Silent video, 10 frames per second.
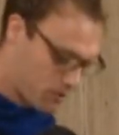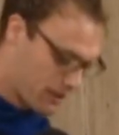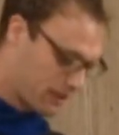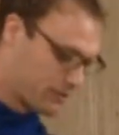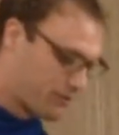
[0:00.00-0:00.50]

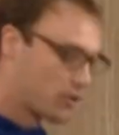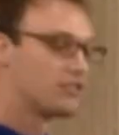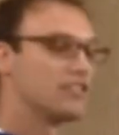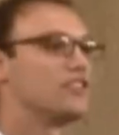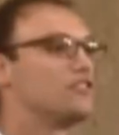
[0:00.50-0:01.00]
communities,
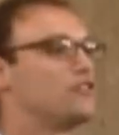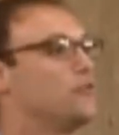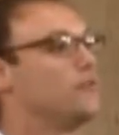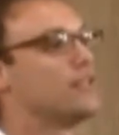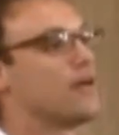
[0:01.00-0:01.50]
first as a
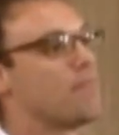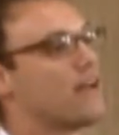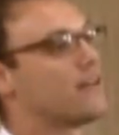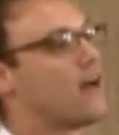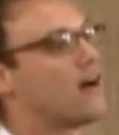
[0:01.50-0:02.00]
student at
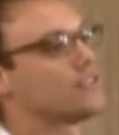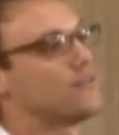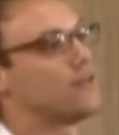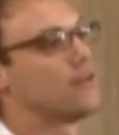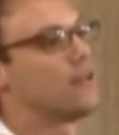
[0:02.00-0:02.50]
Penn and
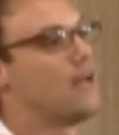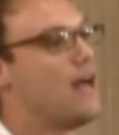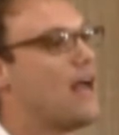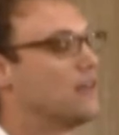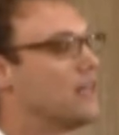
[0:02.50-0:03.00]
Oxford,
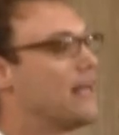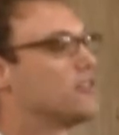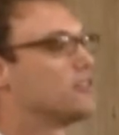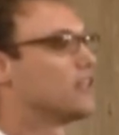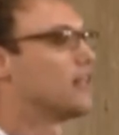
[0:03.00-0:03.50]
and
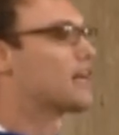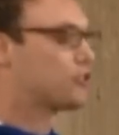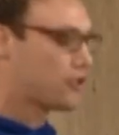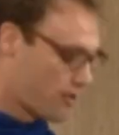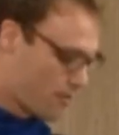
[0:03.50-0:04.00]
later as a
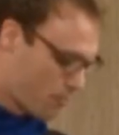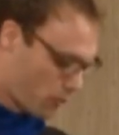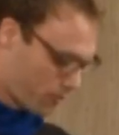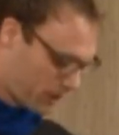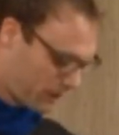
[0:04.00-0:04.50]
lecturer at
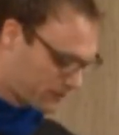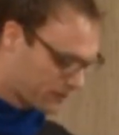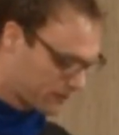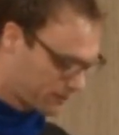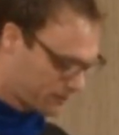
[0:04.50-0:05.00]
both
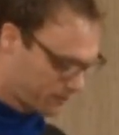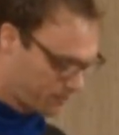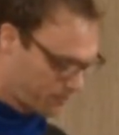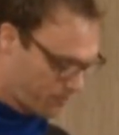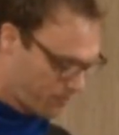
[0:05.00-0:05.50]
places.
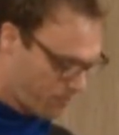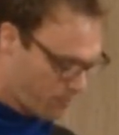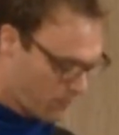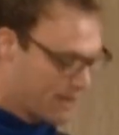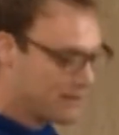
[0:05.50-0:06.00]

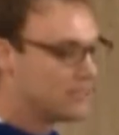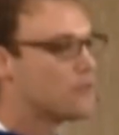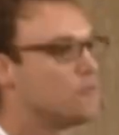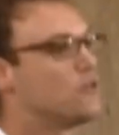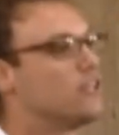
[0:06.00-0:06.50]

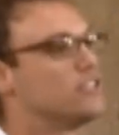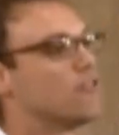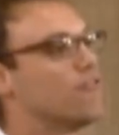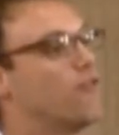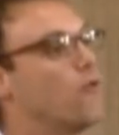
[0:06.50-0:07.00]
These
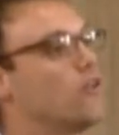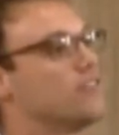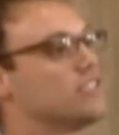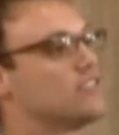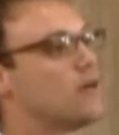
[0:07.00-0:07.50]
communities are
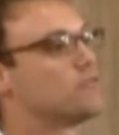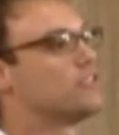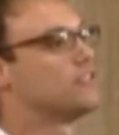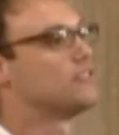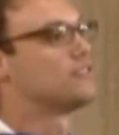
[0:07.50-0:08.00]
full of
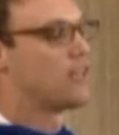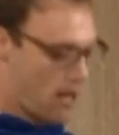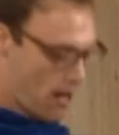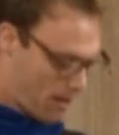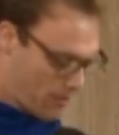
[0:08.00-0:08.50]
assumptions
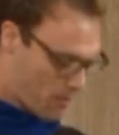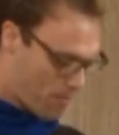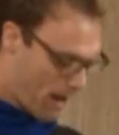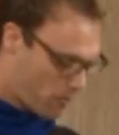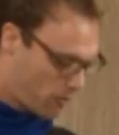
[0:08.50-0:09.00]
about the
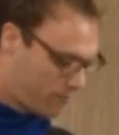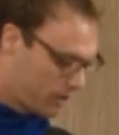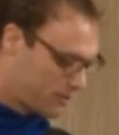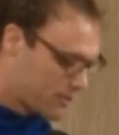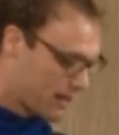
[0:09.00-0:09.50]

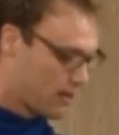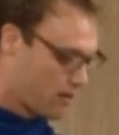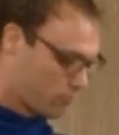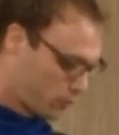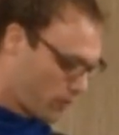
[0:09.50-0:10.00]
privilege that
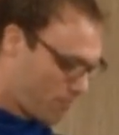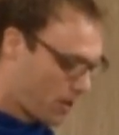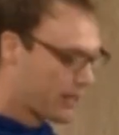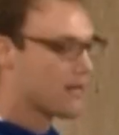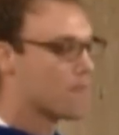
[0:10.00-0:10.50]
comes with
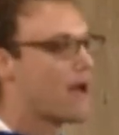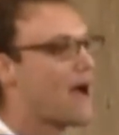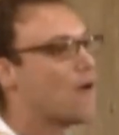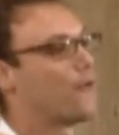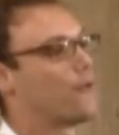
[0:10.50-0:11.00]
money and
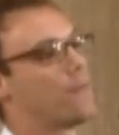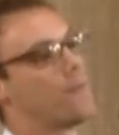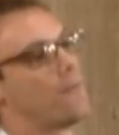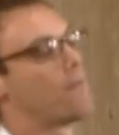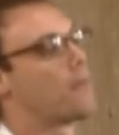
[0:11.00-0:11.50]
power.
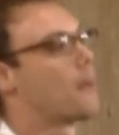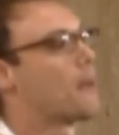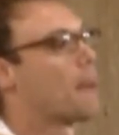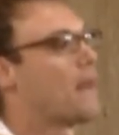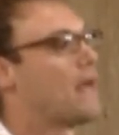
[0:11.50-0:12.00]

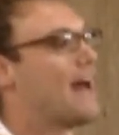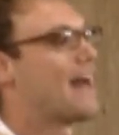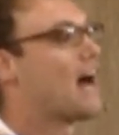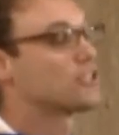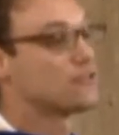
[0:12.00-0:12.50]

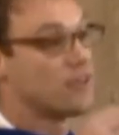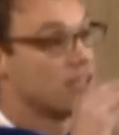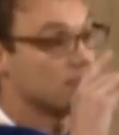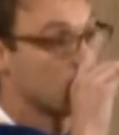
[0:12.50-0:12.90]
At Oxford,